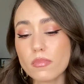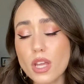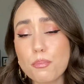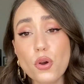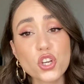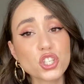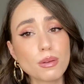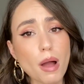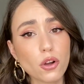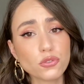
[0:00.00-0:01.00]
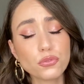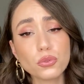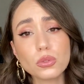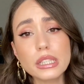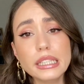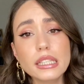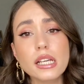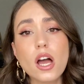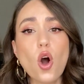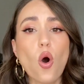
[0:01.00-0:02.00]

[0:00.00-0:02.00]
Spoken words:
brush them out fully,